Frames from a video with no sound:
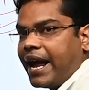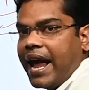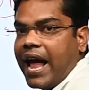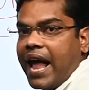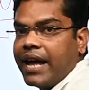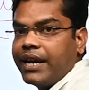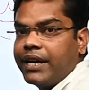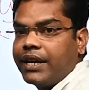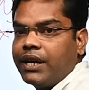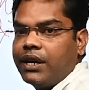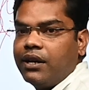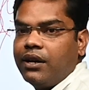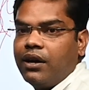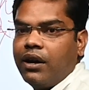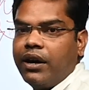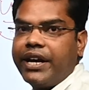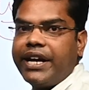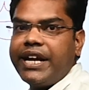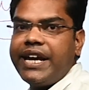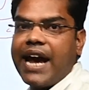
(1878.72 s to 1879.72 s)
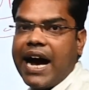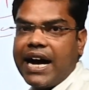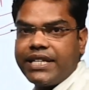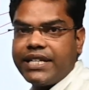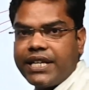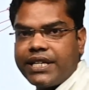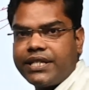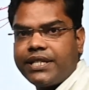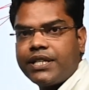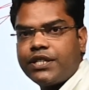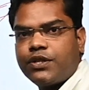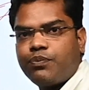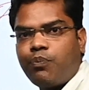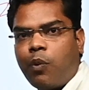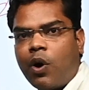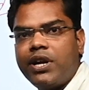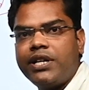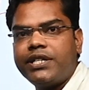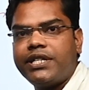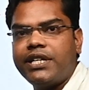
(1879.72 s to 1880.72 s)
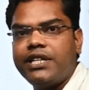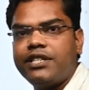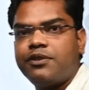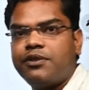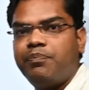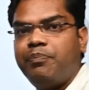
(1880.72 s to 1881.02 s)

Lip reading: can readjust its policies.